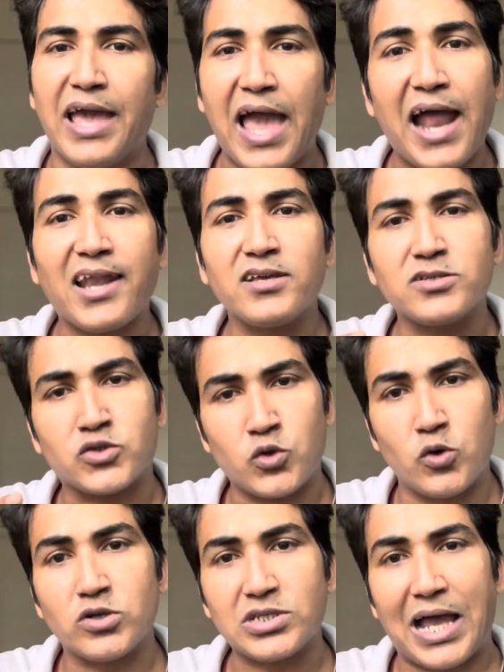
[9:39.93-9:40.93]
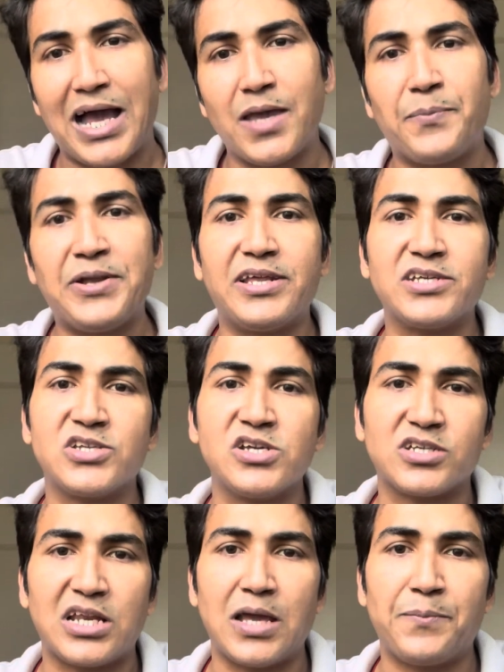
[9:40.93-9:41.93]
adding source IP,
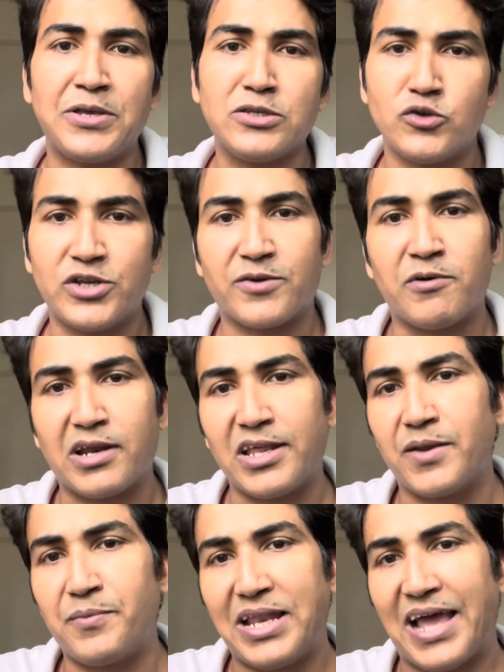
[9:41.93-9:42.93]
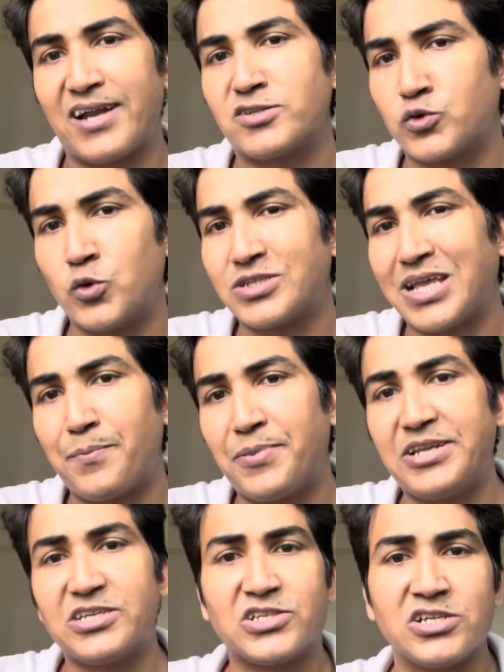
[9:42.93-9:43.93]
destination IP. So network layer will add source
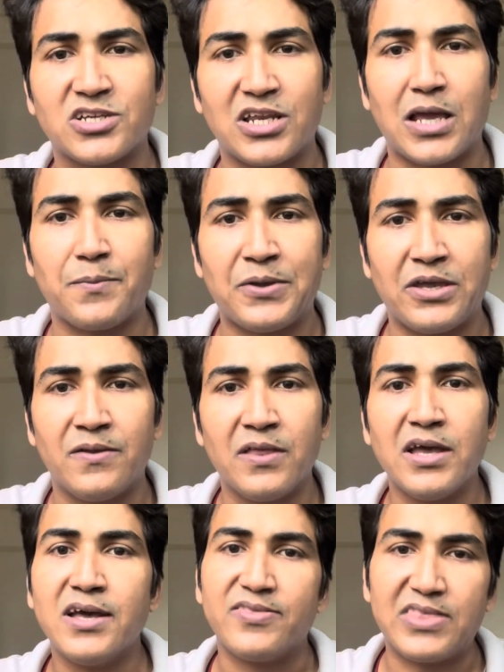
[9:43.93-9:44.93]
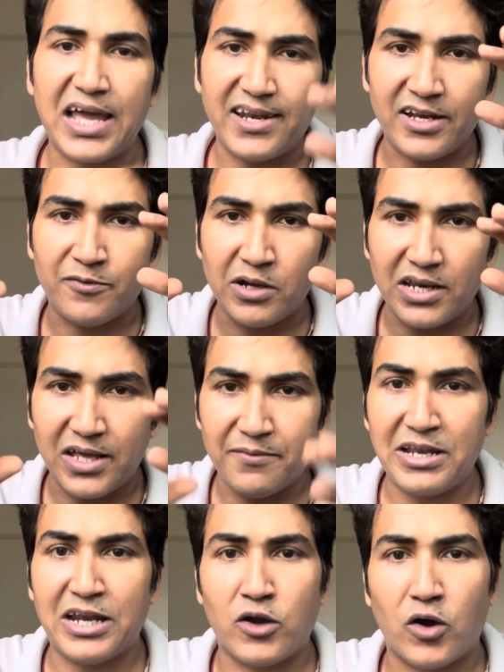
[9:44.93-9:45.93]
IP, destination IP. Then network layer
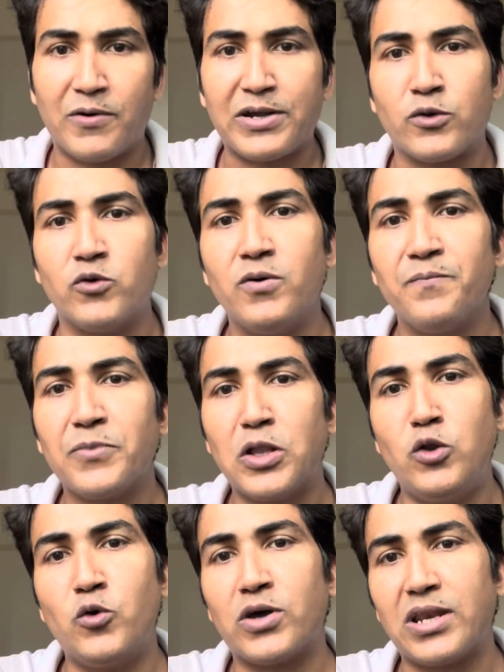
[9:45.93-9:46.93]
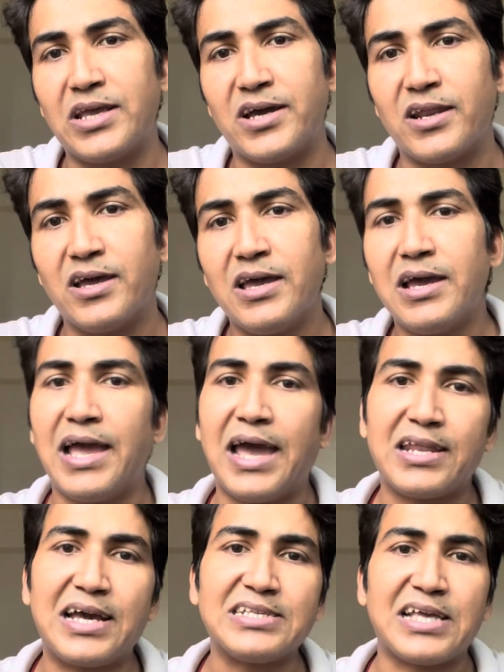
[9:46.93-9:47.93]
will hand over to lower layer.
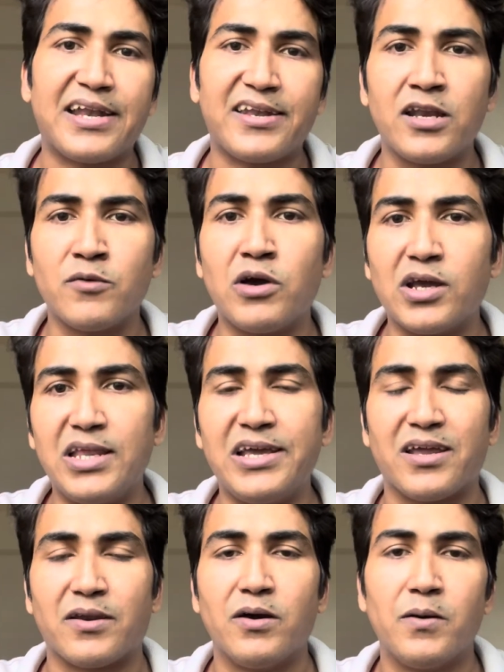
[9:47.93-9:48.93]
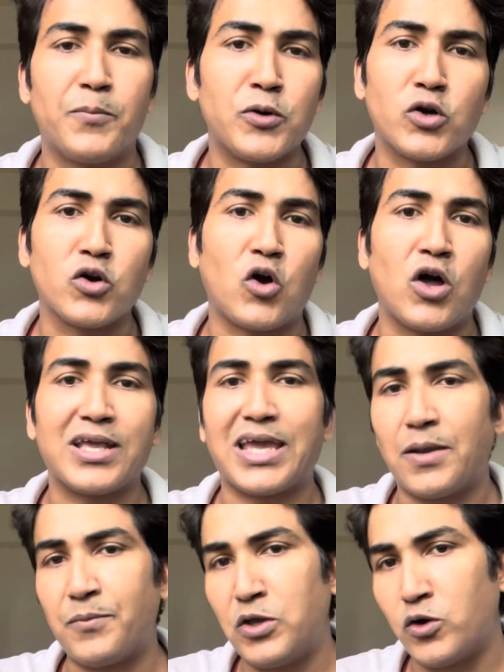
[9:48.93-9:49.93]
And guys, at network layer, protocol
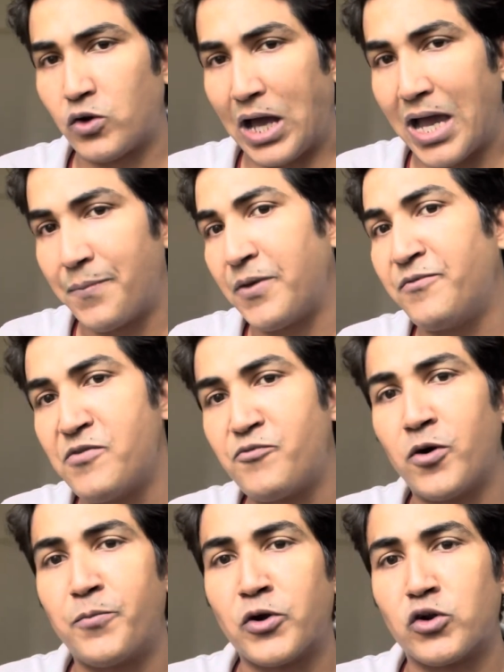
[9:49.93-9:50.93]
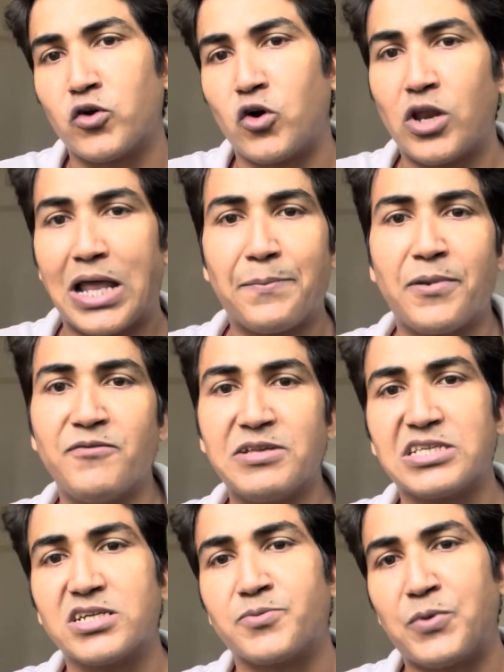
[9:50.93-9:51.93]
can be your IPv4 protocol,
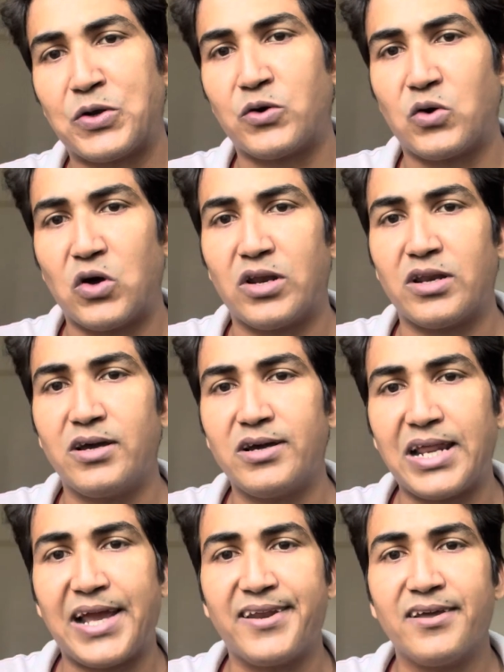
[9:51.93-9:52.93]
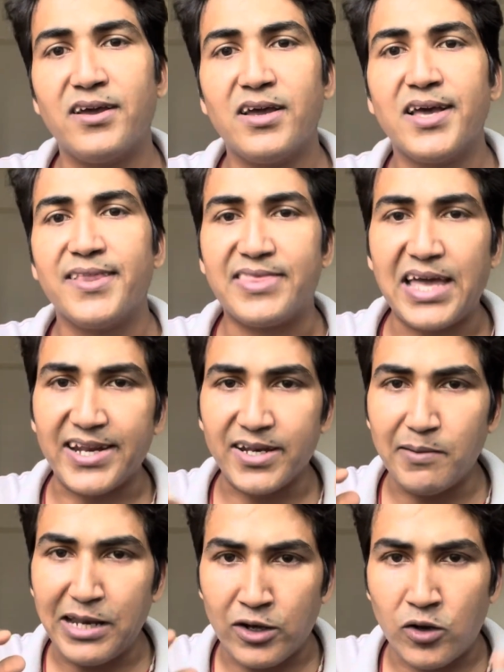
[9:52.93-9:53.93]
IPv6 protocol, right? Then it
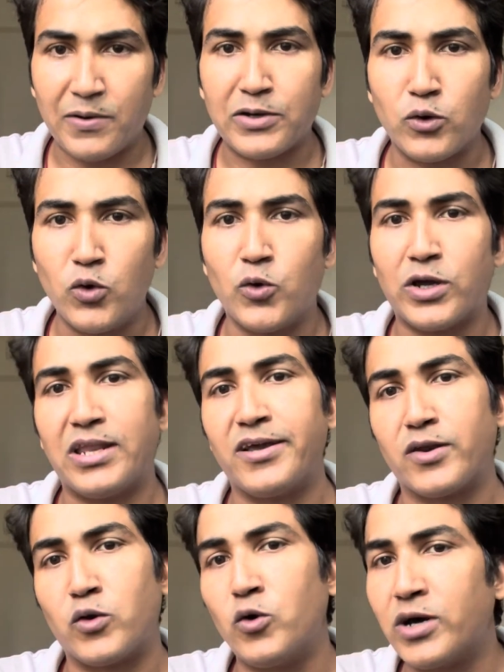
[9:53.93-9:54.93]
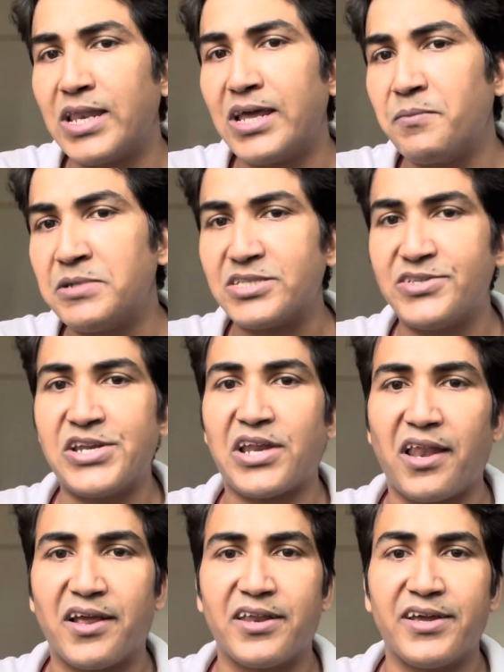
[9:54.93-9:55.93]
will hand over to lower layer. Lower layer means data
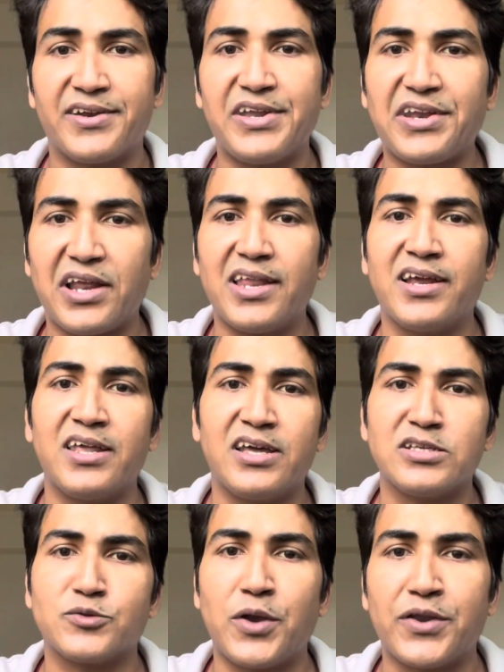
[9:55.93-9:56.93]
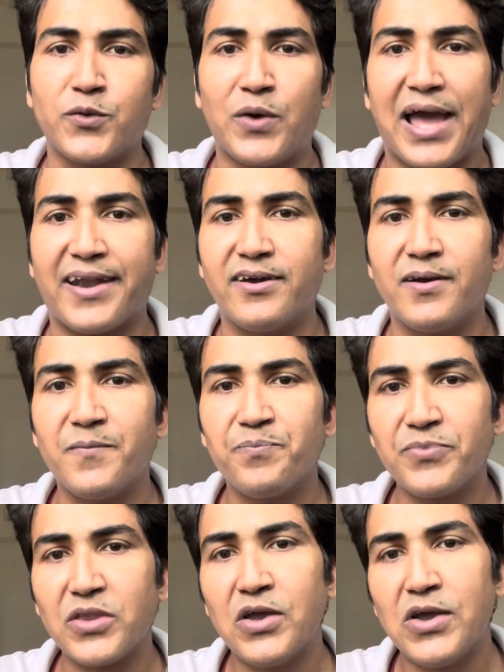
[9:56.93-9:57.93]
link layer. Data link layer is going to add
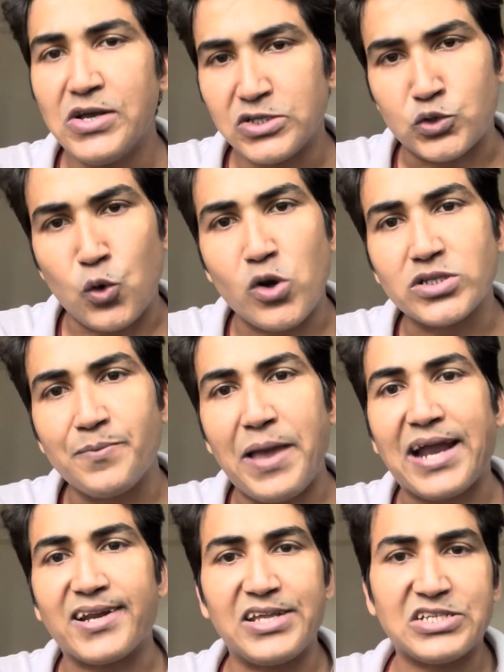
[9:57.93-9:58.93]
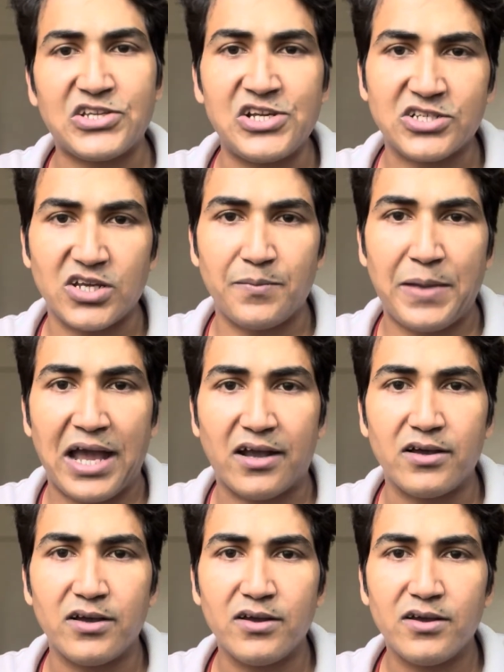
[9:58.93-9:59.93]
source MAC, destination
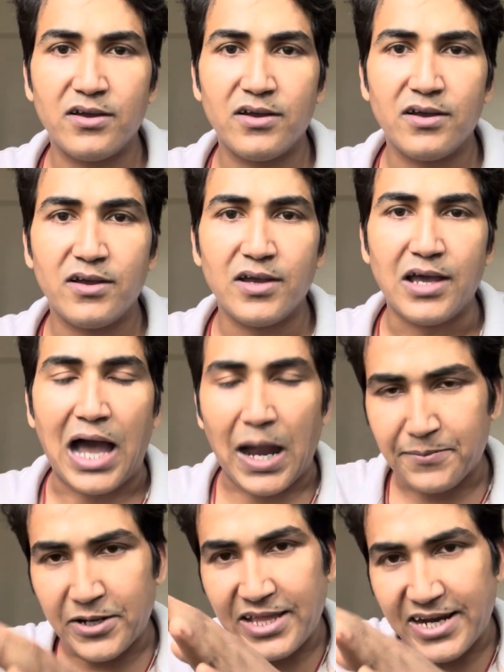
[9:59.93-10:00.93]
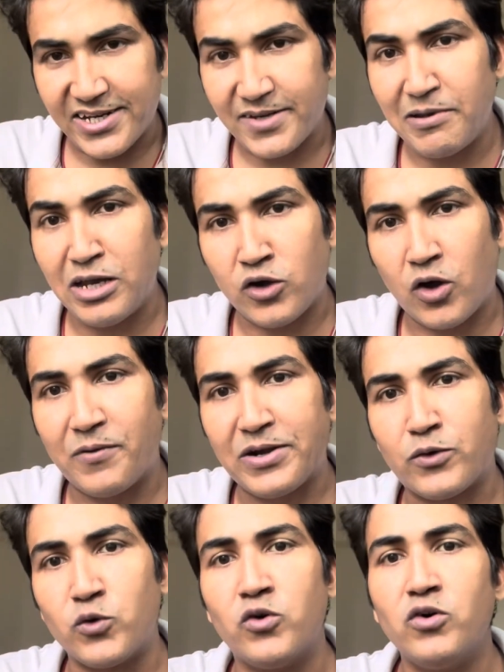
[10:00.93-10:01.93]
MAC. After that, it will hand over
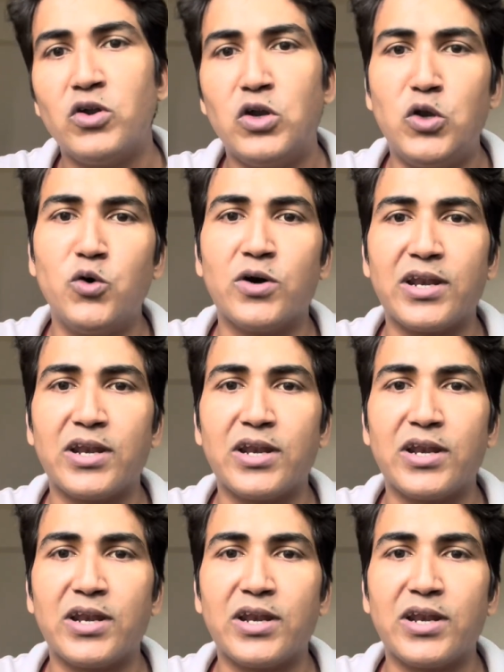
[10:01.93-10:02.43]
to lower